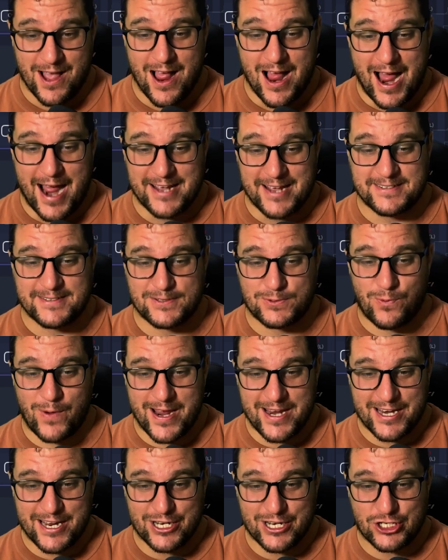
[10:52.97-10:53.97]
a
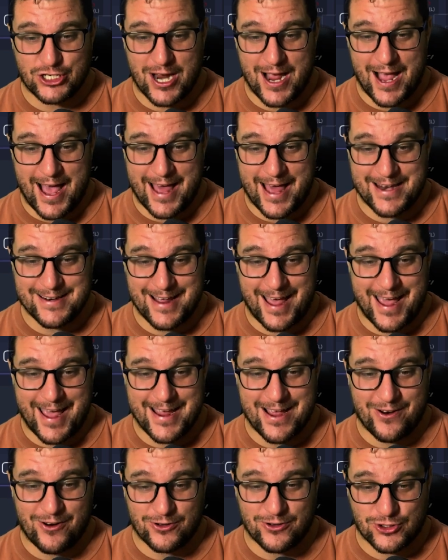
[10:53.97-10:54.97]
Swedish and
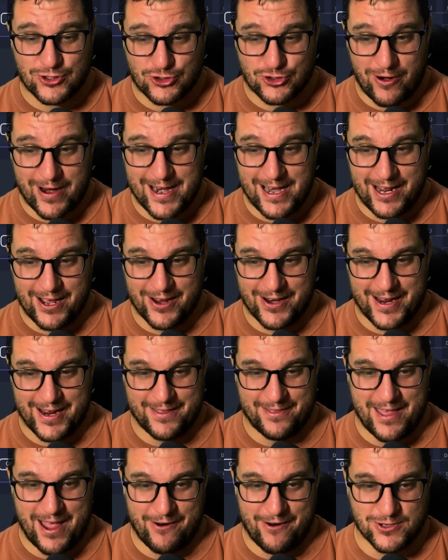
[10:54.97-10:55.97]
an Australian
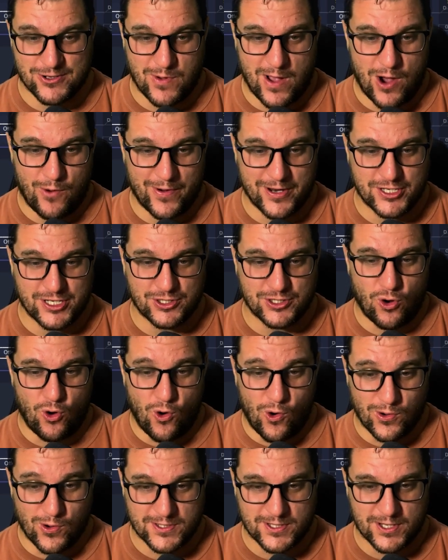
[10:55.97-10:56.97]
in there as well, which is
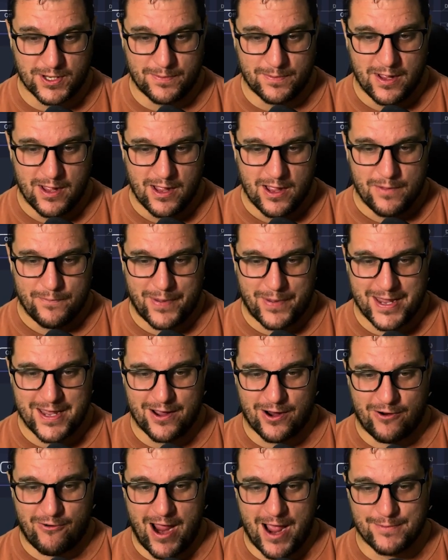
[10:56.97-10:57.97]
awesome.
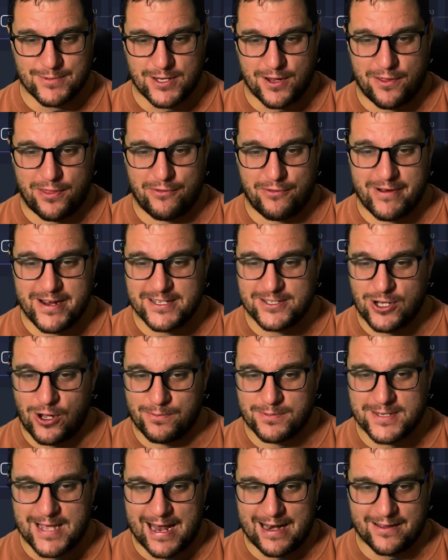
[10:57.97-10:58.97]
Peter Graham. So 3
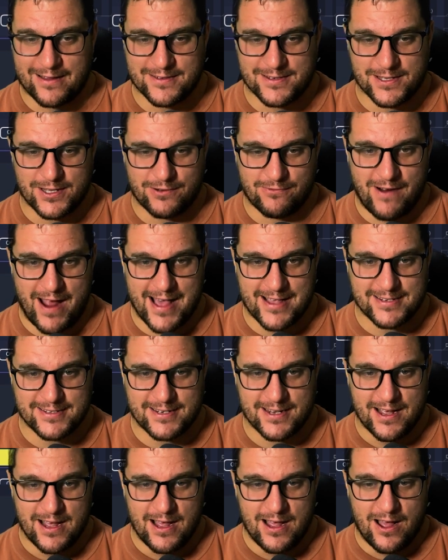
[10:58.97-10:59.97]
top talents and the
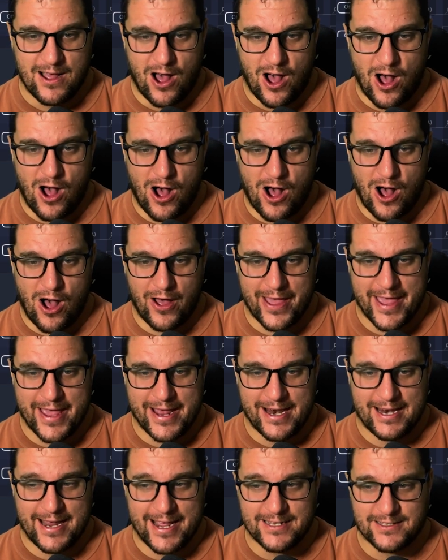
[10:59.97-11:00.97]
rest are
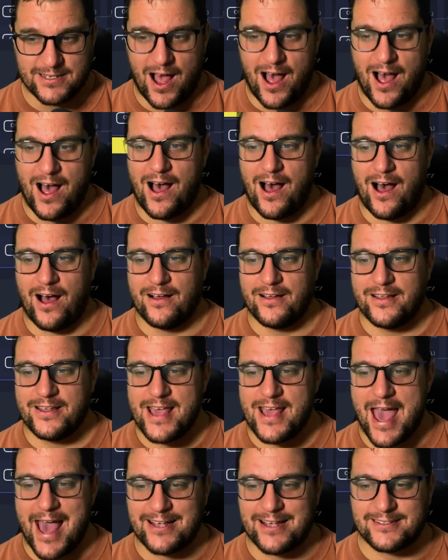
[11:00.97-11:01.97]
elite. Ah,
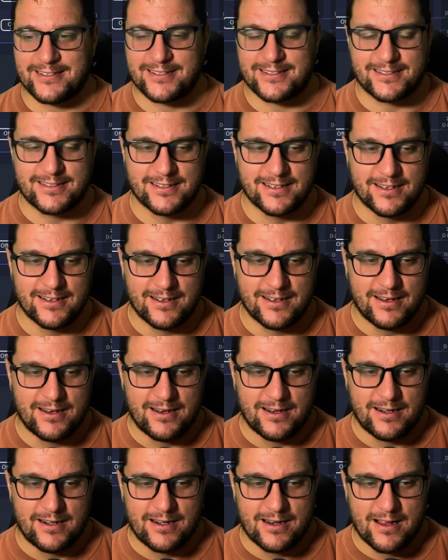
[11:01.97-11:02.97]
yes.
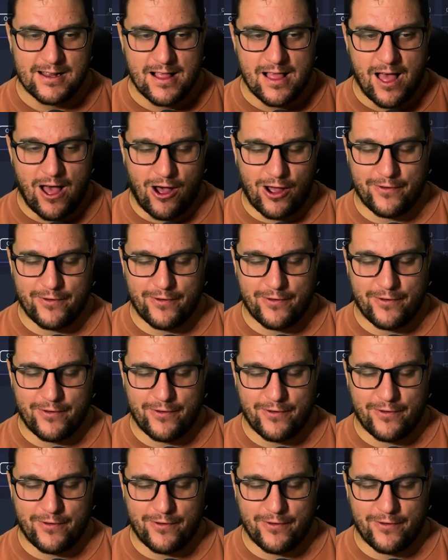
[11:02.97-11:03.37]
I